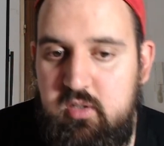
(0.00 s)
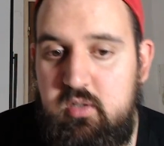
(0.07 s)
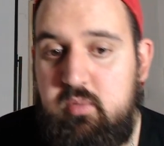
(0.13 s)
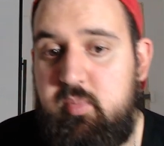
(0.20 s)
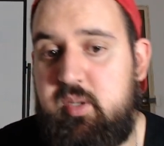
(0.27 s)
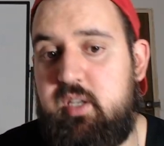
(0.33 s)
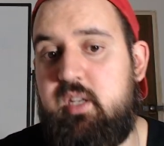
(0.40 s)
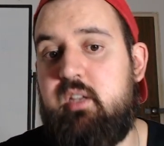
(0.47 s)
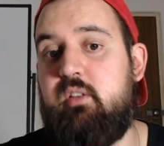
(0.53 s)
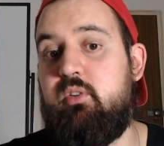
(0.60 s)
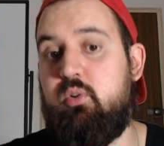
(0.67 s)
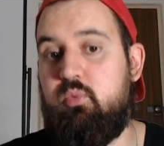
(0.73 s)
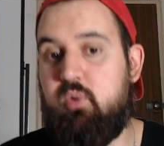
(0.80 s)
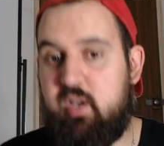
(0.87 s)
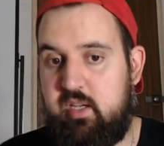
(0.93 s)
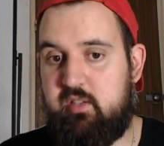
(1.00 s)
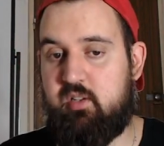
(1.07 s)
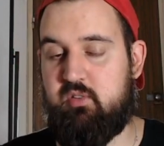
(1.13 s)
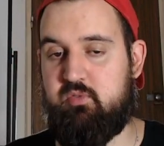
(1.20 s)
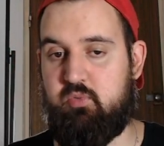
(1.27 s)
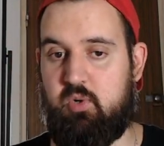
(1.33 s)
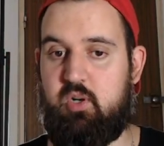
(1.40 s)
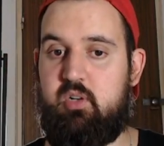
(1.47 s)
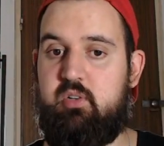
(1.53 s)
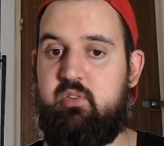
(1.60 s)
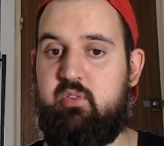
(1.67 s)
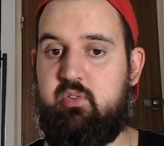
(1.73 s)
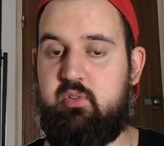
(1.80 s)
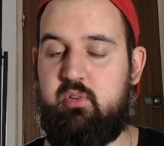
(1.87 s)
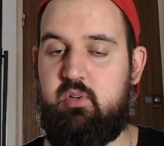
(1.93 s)
at the beginning, the weight of
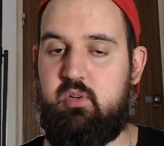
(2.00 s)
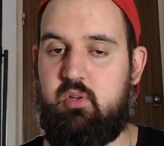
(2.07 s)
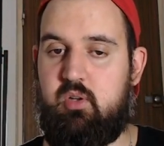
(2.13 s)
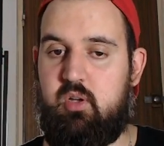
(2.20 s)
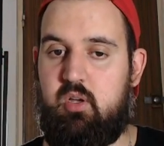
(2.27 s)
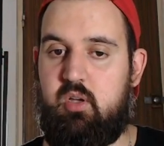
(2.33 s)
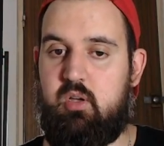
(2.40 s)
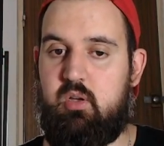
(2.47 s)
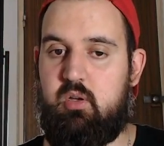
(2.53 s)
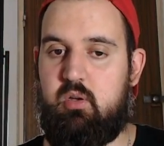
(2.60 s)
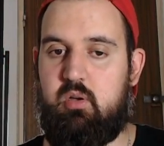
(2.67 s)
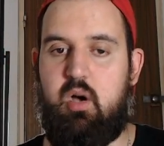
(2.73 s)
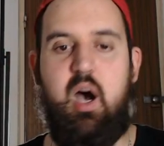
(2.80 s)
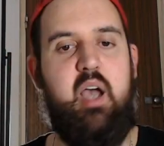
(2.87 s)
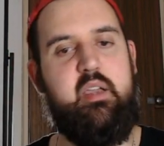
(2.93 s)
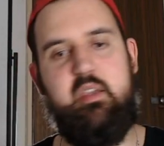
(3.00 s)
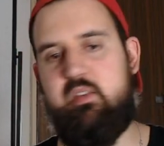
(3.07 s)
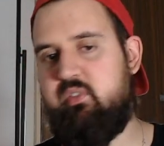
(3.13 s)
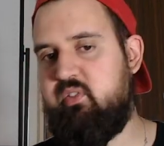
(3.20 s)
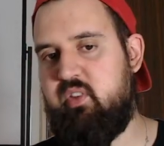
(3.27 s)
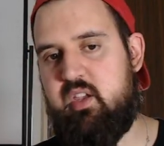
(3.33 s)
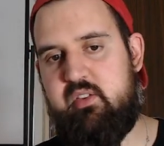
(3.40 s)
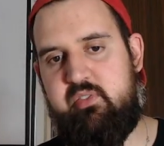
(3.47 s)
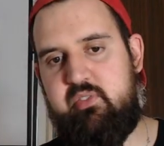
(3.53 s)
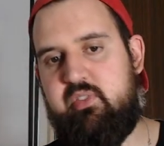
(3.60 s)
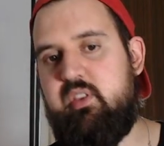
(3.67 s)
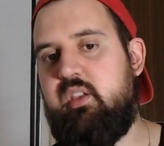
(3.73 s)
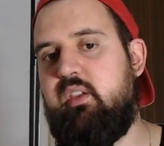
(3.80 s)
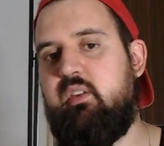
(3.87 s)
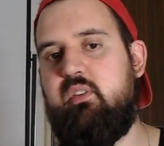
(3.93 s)
words. I can say
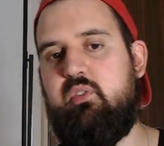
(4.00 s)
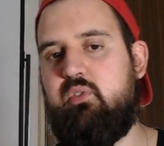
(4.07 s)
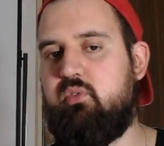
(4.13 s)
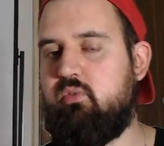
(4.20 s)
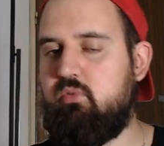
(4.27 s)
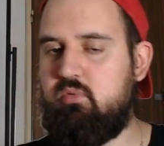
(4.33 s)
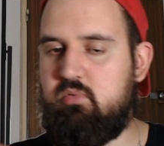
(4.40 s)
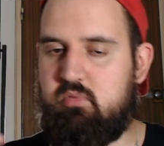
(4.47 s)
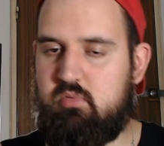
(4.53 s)
things